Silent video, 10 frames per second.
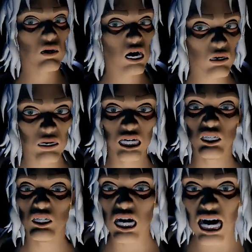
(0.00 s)
wearing
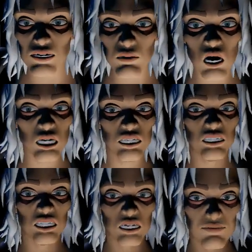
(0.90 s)
check
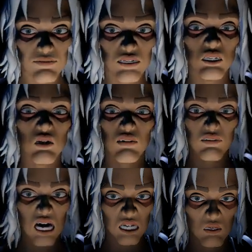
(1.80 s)
pockets. Your
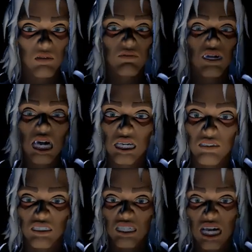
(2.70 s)
final
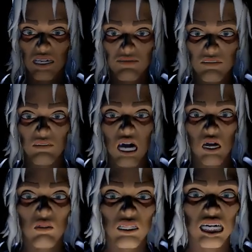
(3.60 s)
remains stand
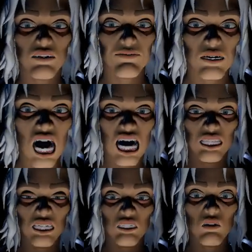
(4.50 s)
proudly and
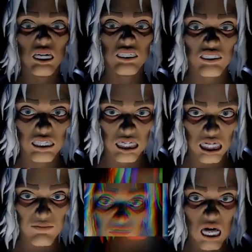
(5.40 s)
badly dressed,
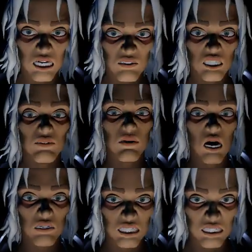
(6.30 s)
blood
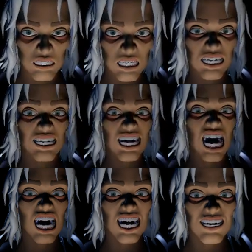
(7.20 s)
spurting to the
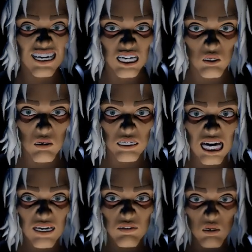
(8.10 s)
sky that you'll
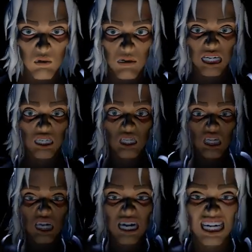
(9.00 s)
never reach.
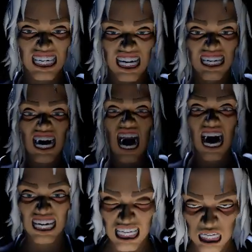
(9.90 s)
You
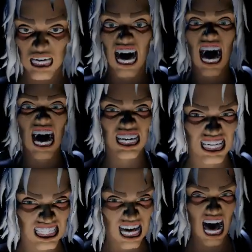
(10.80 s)
die! You die! You
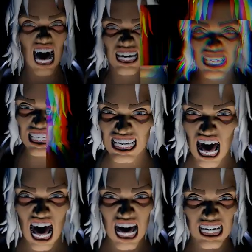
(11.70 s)
die! You
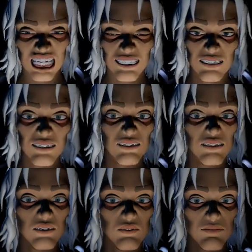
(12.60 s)

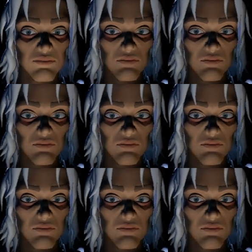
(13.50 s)
die!